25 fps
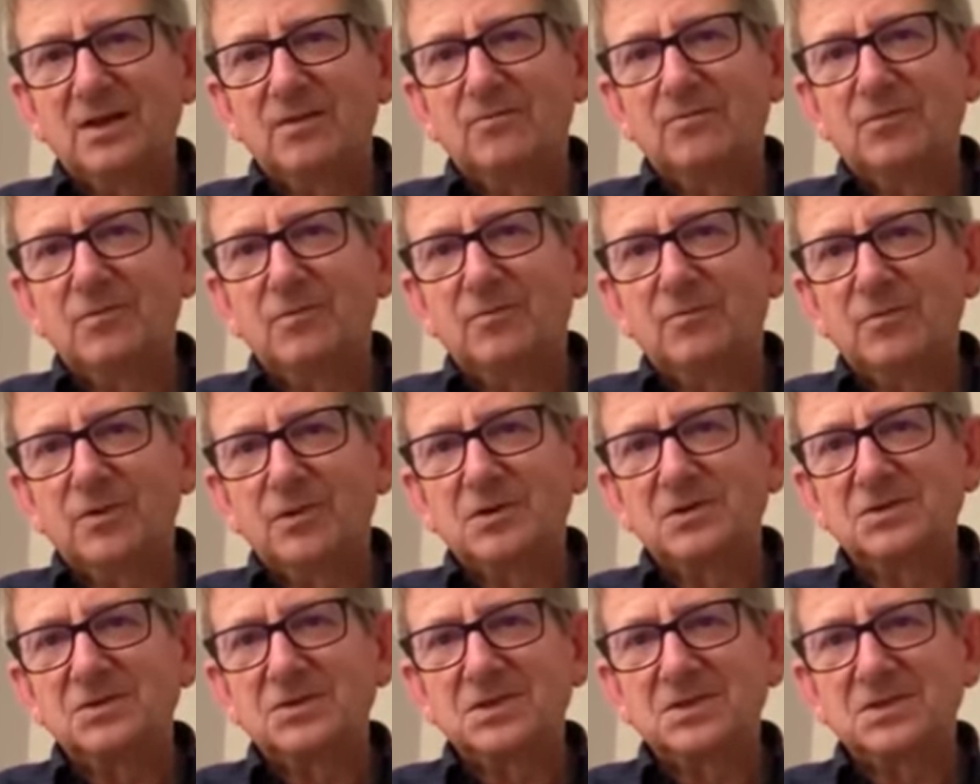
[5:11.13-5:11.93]
from
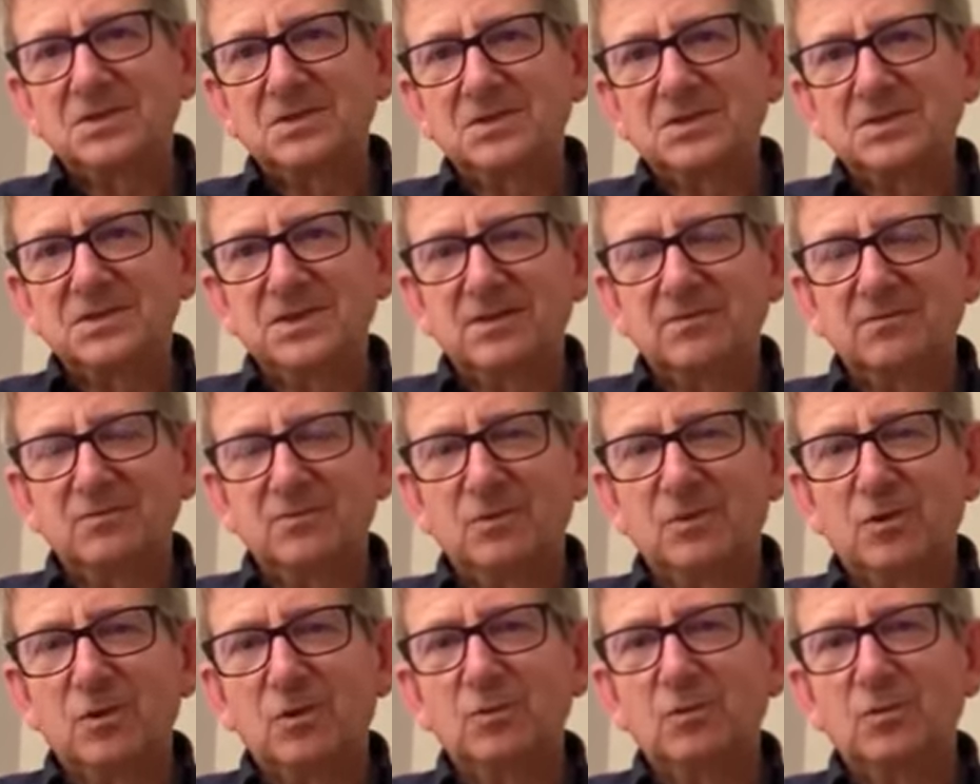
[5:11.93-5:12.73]
verse
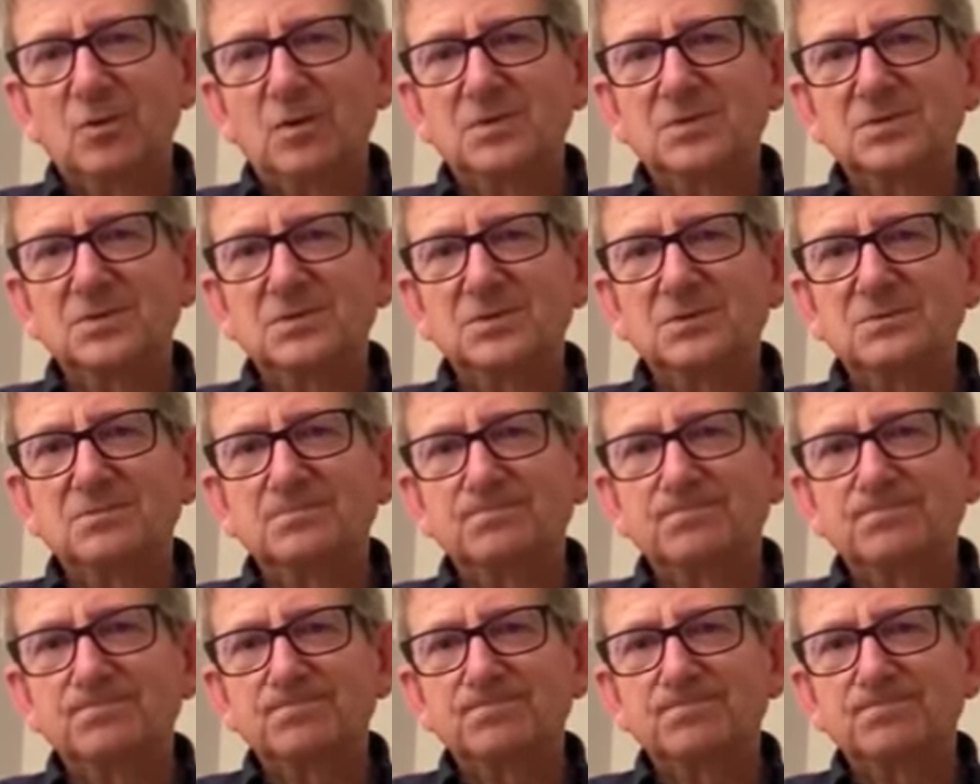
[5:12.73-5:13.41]
67 onwards.